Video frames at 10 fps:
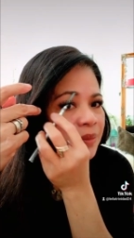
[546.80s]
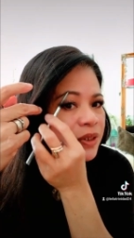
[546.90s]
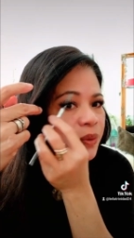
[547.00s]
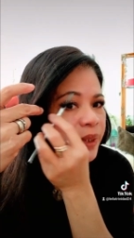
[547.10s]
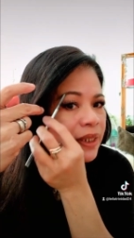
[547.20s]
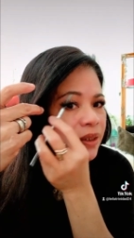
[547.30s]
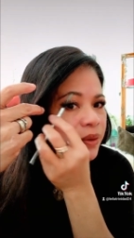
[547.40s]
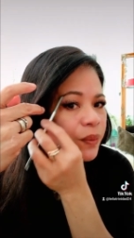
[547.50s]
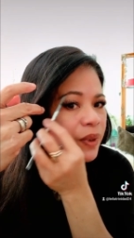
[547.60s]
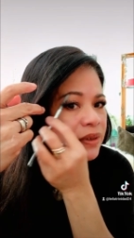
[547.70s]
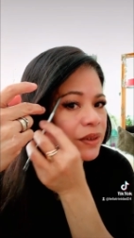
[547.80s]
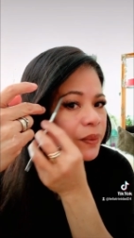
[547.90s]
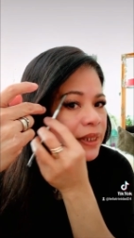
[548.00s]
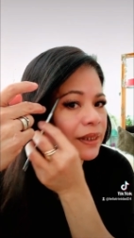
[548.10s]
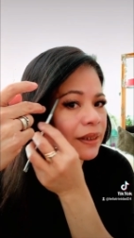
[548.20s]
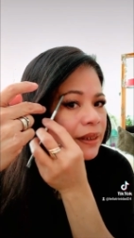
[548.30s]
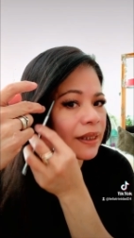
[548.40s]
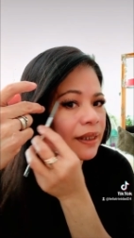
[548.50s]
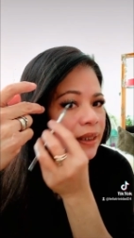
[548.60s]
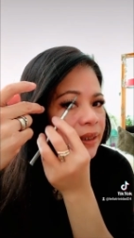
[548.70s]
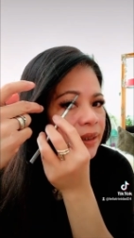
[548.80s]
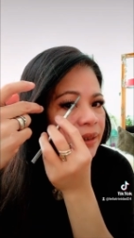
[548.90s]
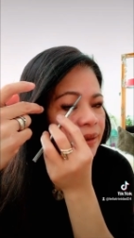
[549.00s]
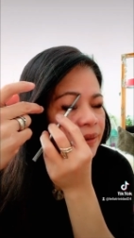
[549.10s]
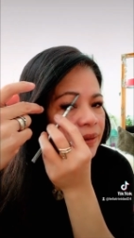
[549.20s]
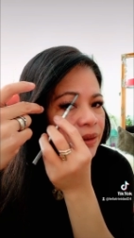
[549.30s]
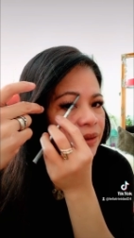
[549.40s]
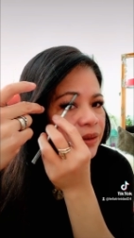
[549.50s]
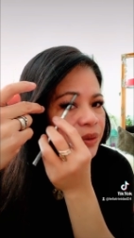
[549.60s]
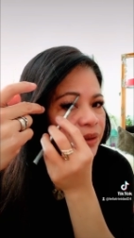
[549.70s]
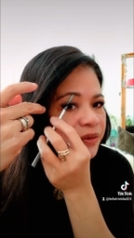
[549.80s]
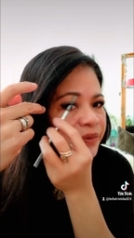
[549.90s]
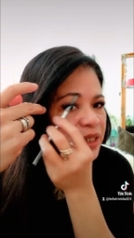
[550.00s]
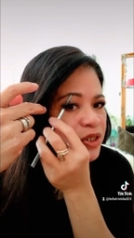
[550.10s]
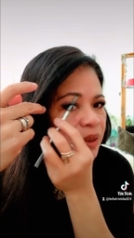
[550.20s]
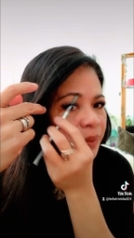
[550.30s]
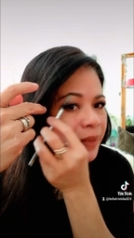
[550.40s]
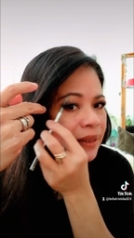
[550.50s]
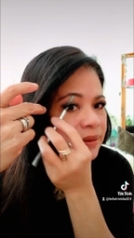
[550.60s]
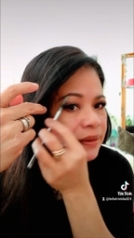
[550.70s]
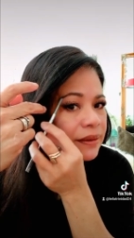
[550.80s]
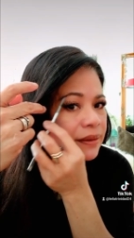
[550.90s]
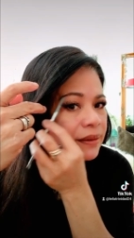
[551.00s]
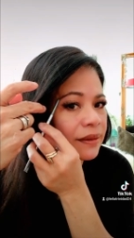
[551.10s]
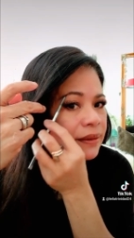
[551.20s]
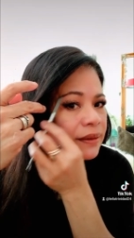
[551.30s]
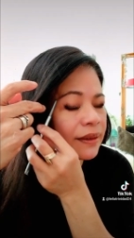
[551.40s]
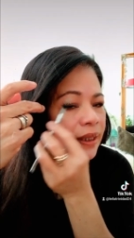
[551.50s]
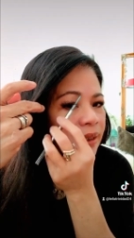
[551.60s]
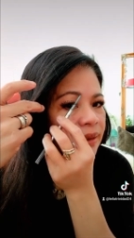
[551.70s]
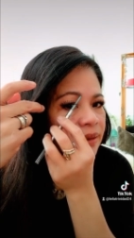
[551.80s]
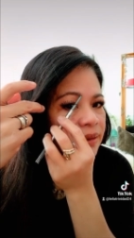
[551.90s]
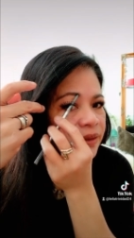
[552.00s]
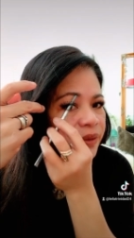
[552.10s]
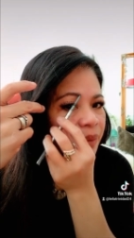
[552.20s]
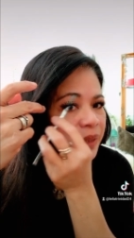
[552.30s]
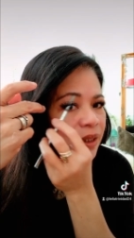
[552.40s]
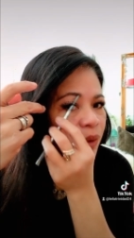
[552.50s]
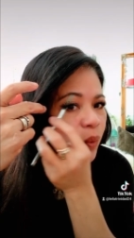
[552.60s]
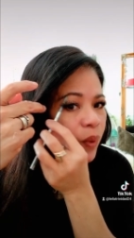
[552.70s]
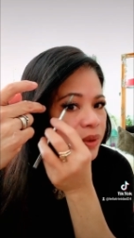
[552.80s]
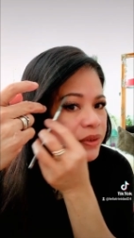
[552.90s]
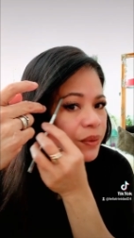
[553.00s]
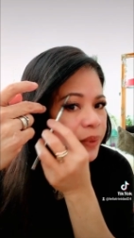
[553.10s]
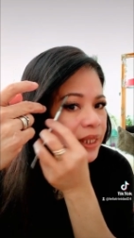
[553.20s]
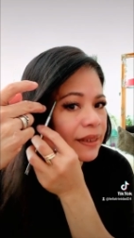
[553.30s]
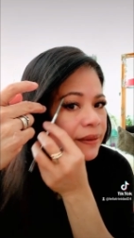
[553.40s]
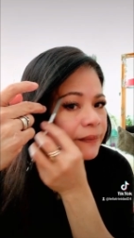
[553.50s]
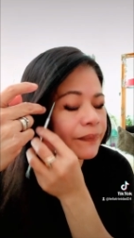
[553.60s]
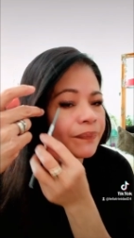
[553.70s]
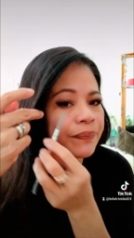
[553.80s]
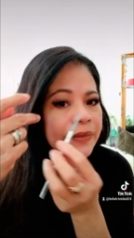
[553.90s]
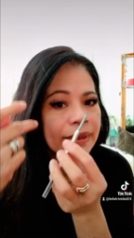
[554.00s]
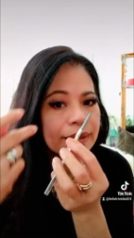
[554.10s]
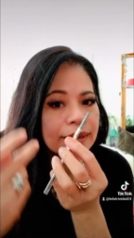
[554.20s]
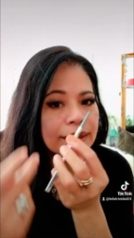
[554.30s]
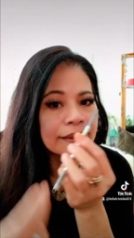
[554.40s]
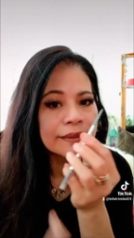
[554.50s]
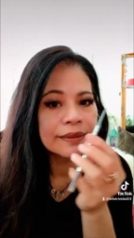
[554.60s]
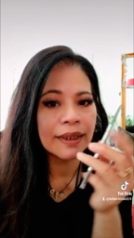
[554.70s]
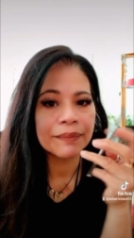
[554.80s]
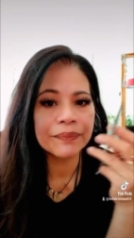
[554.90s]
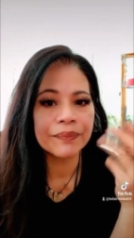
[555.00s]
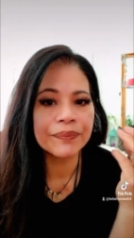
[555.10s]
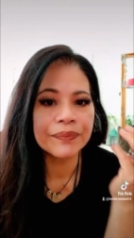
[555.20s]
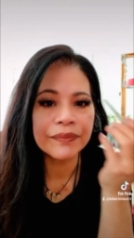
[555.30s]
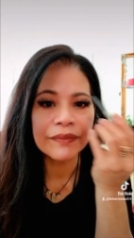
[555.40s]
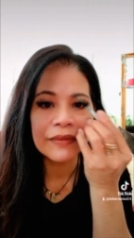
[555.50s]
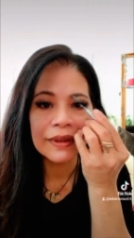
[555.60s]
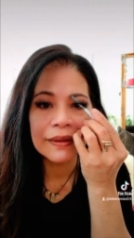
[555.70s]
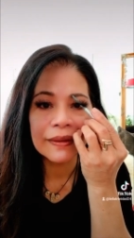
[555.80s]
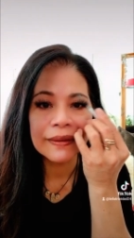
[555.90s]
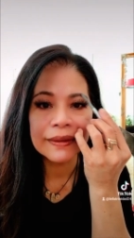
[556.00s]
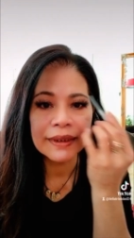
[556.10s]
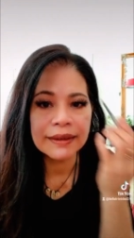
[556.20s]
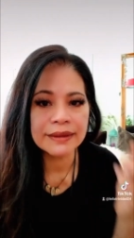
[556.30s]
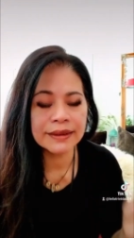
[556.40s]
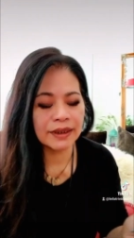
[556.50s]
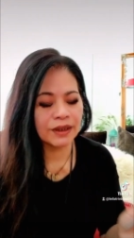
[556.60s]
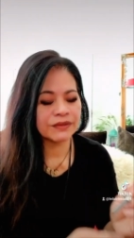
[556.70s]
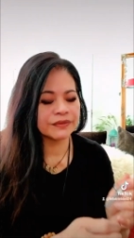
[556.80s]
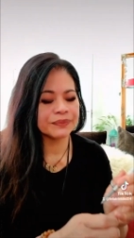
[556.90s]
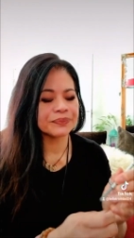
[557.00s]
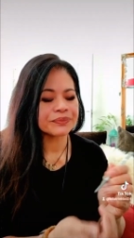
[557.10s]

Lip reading: a week or once a week, I do a facial mask and a scrubbing once a week. Yeah, I think that's enough.